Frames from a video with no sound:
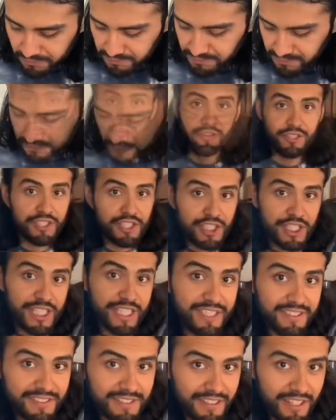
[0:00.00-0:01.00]
For the
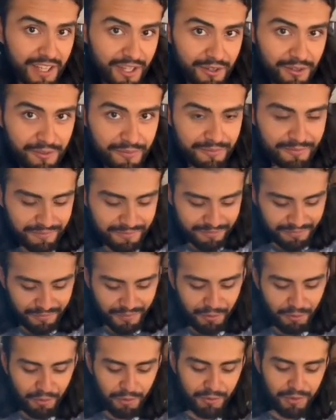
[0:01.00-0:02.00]
cheese now,
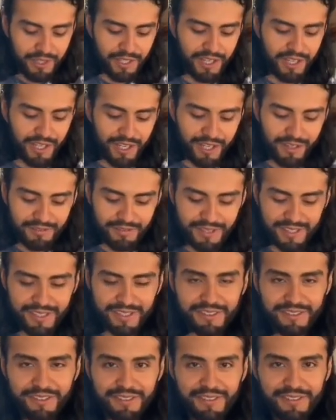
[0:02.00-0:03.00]
what we have
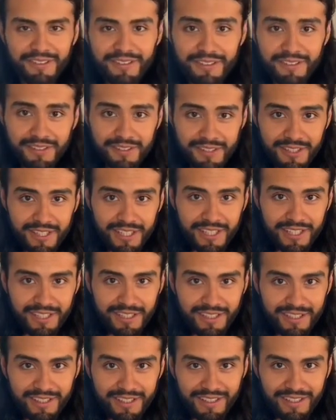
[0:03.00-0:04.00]
is this
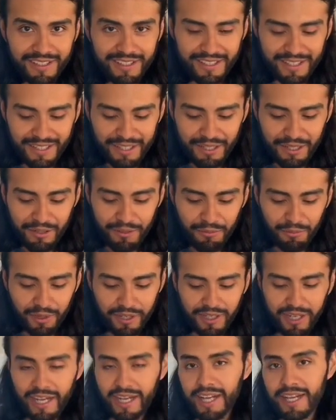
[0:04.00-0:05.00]
tahini,
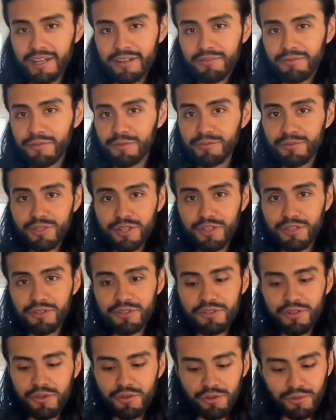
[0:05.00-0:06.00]
right? I got it from Trader
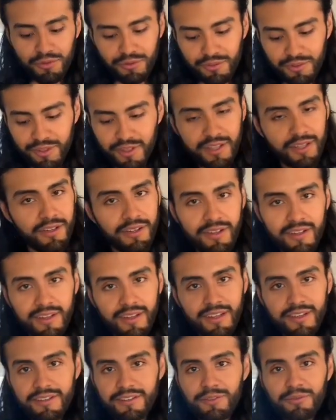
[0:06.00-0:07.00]
Joe's.
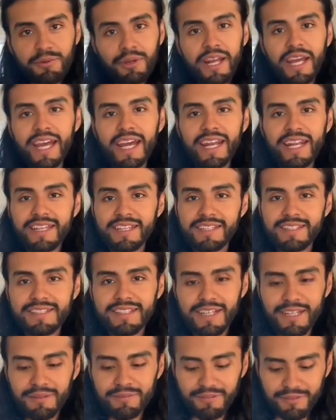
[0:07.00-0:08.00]
It's just what I had at the
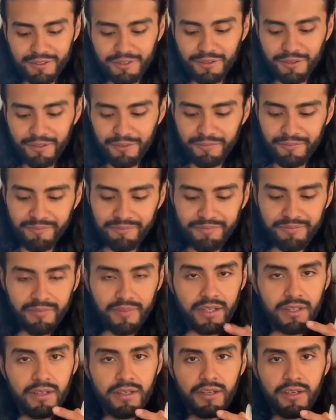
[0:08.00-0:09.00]
time. So
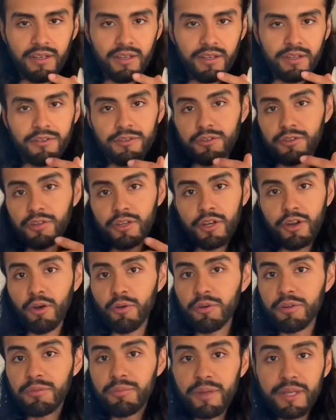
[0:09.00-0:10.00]
you can
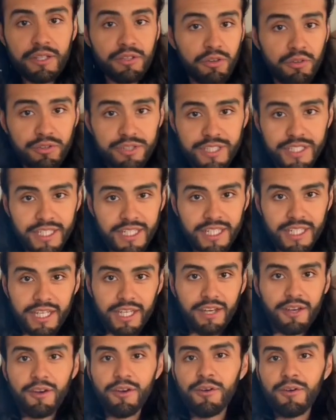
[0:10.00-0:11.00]
always make your own tahini
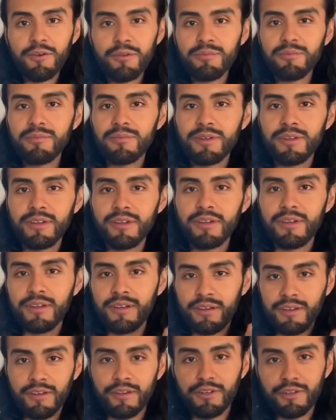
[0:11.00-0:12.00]
at home.
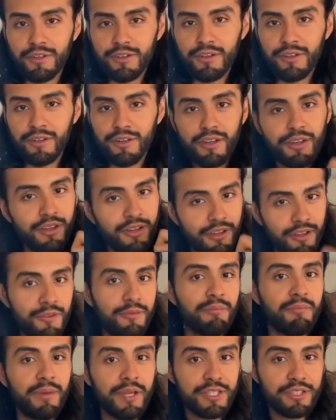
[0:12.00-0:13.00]
Good.
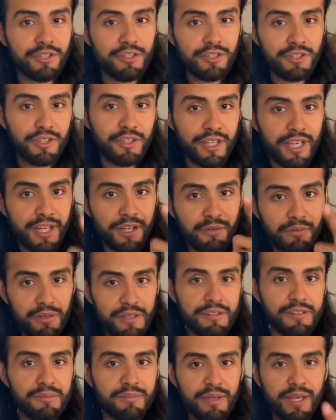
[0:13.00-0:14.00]
Make sure you look at a
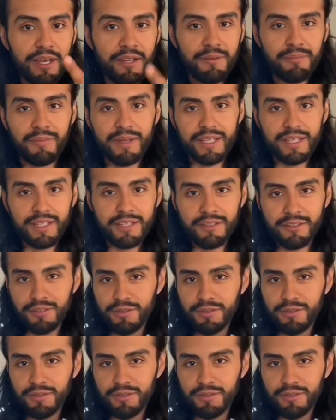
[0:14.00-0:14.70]
recipe how to make it.